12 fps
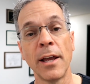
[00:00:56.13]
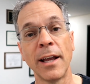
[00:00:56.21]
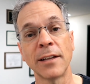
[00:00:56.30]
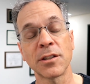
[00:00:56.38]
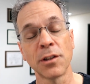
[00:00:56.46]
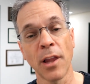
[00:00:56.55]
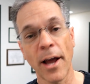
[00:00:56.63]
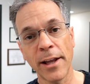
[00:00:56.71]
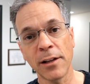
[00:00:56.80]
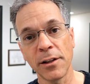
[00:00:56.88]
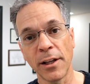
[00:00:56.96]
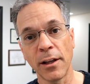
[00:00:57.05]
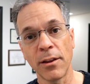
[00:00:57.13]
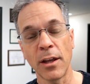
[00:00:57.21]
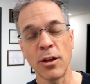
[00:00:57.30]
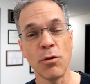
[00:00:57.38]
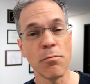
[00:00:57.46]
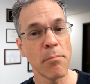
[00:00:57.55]
it's likely
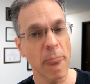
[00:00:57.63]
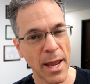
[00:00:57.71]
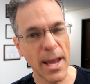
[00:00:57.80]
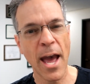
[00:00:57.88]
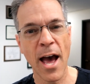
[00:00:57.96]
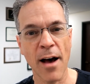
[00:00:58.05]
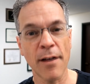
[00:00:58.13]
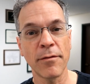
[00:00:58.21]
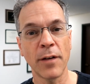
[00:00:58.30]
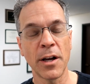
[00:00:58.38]
that you may have